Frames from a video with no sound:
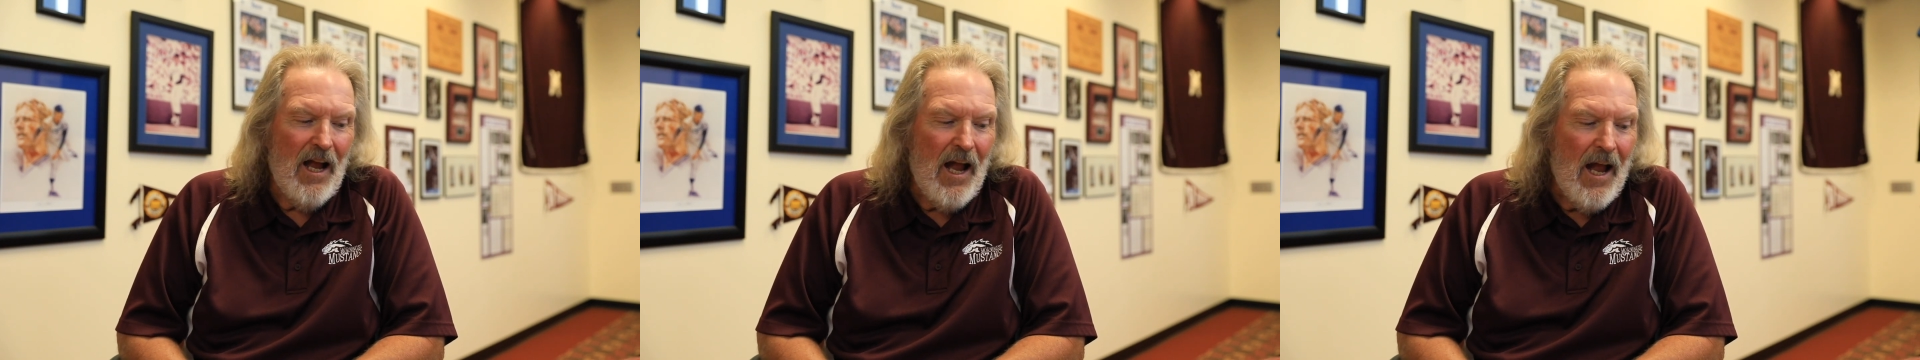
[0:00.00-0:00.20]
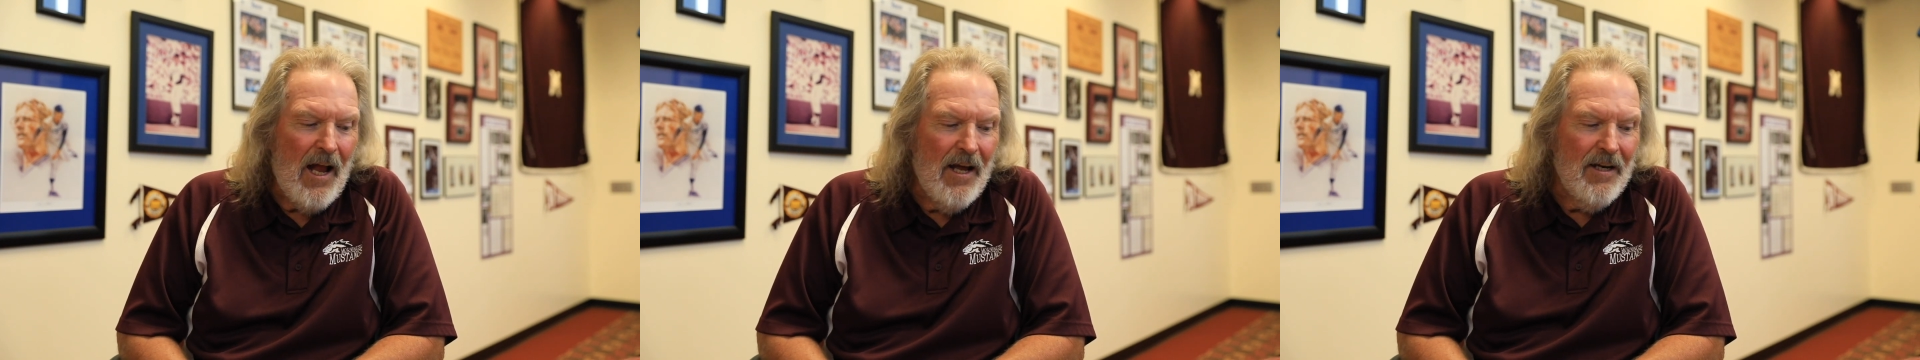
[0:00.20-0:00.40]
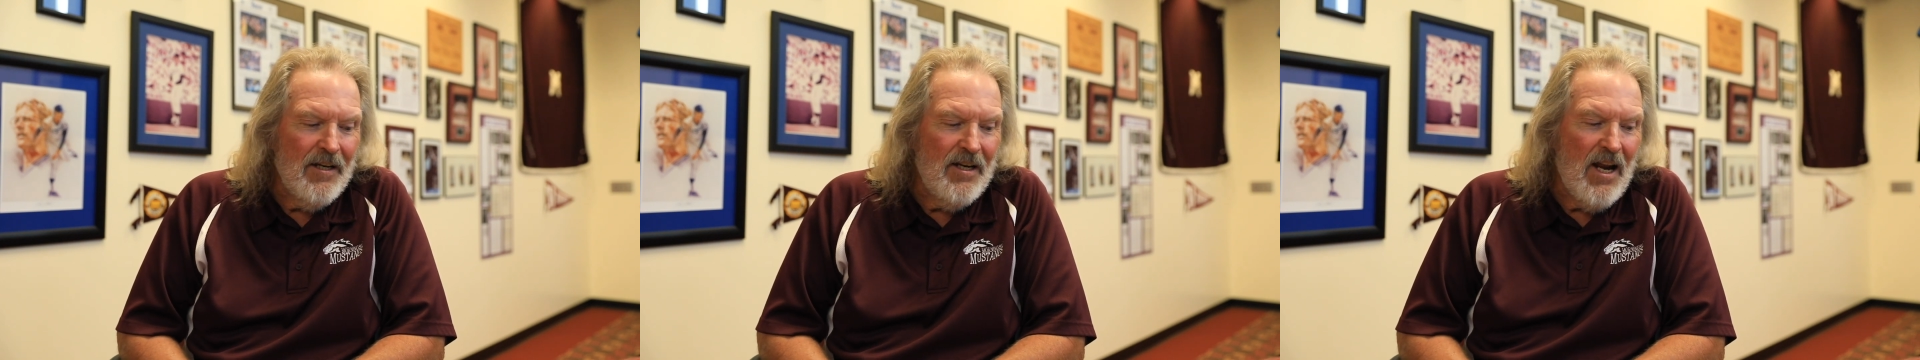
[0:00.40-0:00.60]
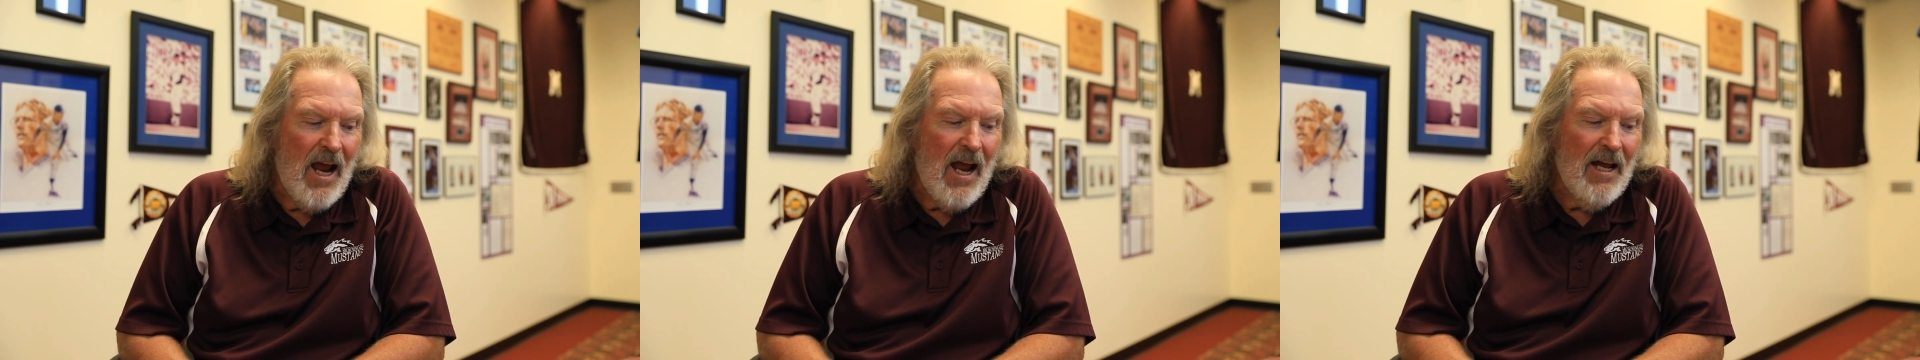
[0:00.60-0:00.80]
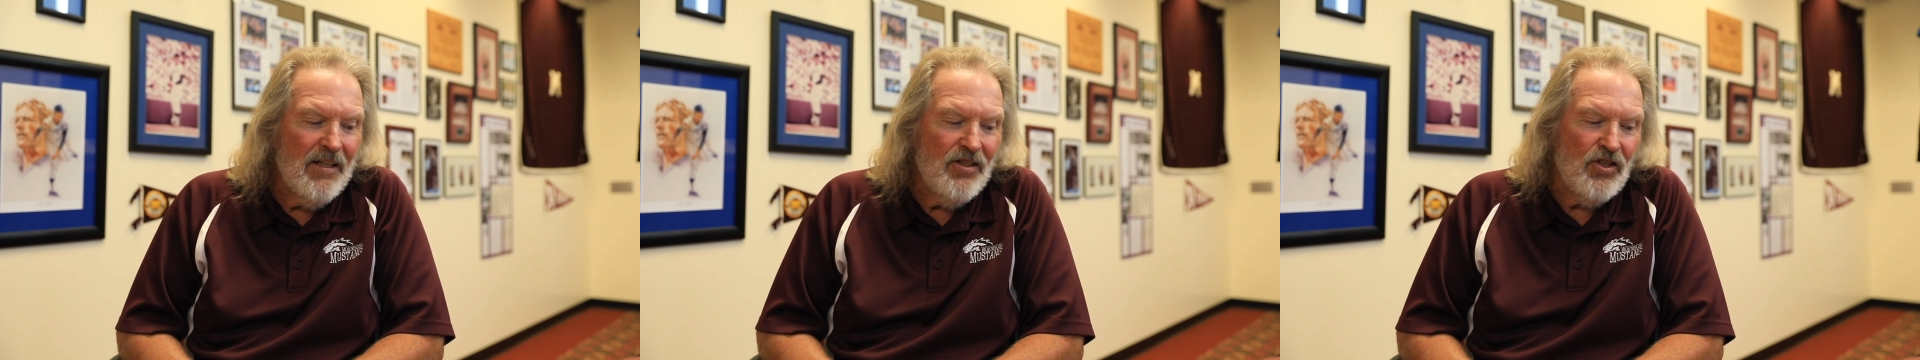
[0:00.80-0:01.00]
and
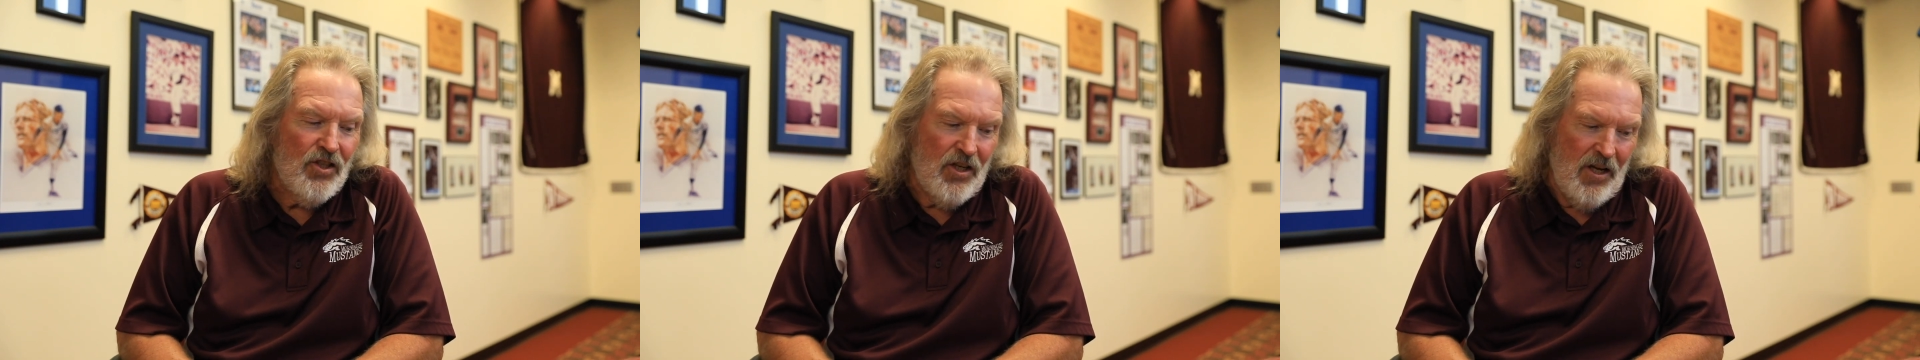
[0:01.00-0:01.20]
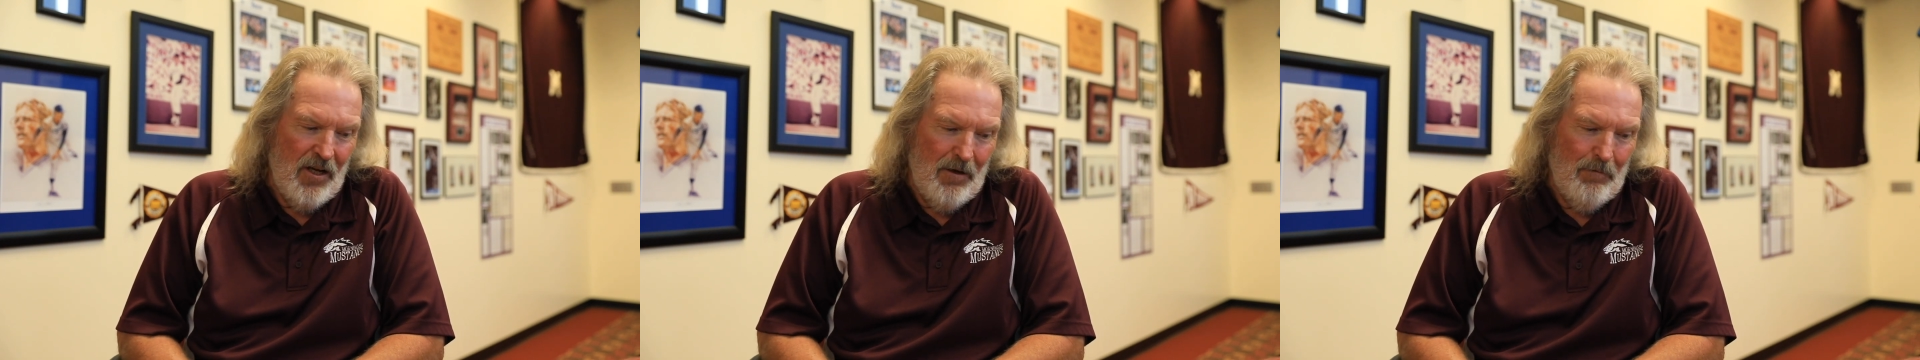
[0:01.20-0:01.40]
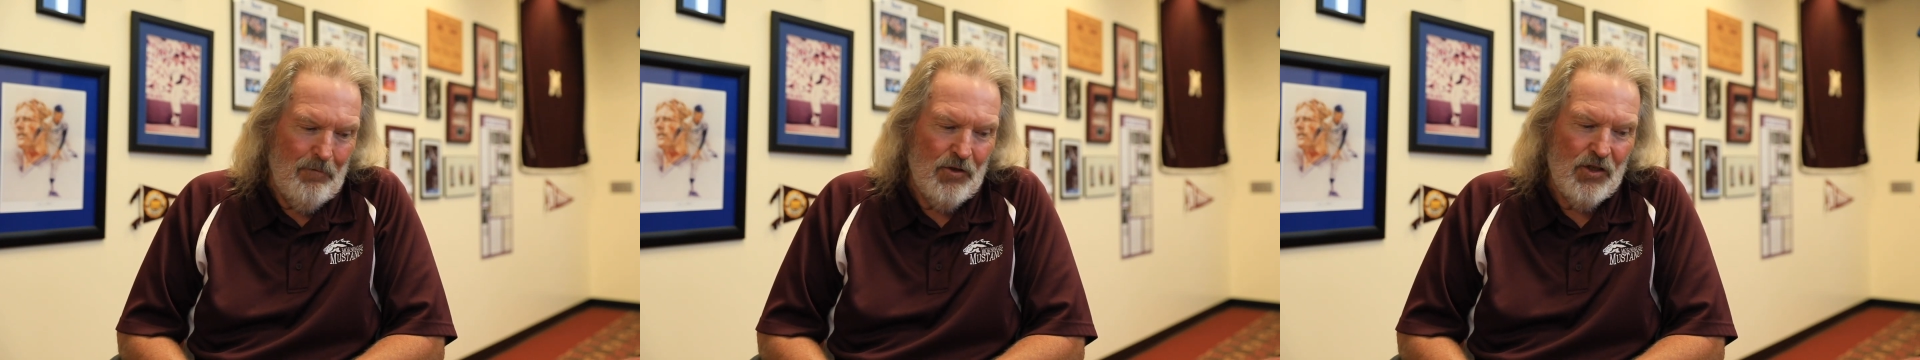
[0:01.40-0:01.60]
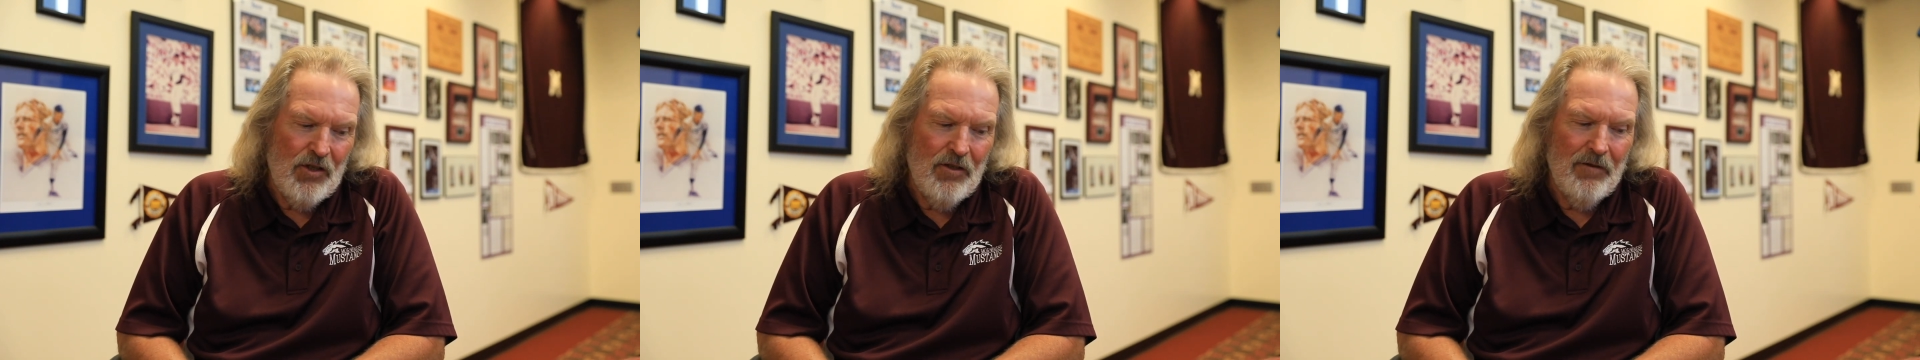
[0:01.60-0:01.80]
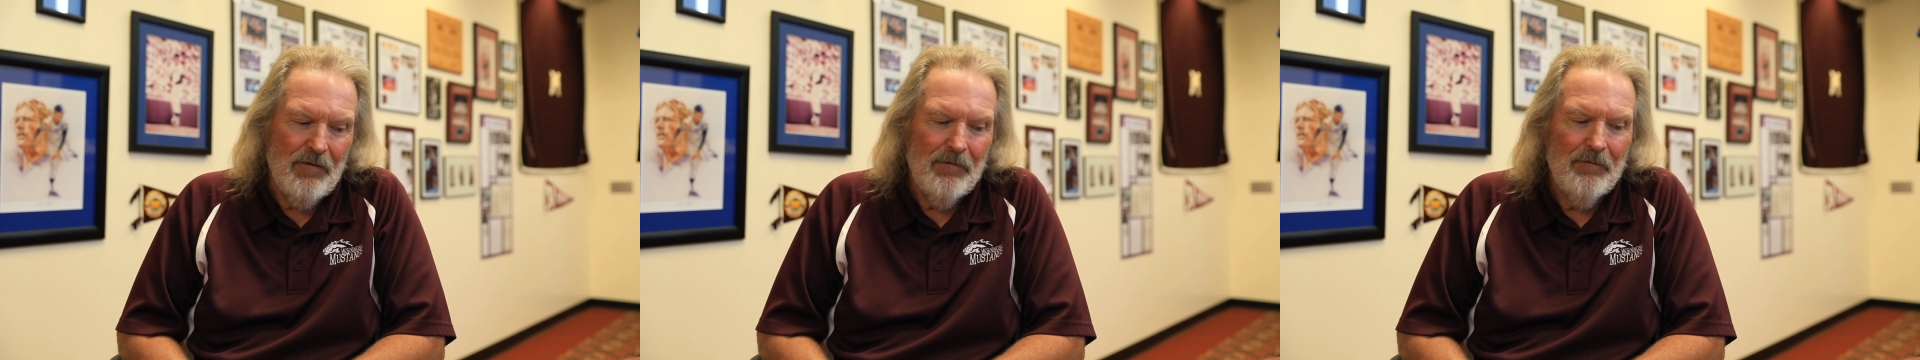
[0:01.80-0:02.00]
dance teams.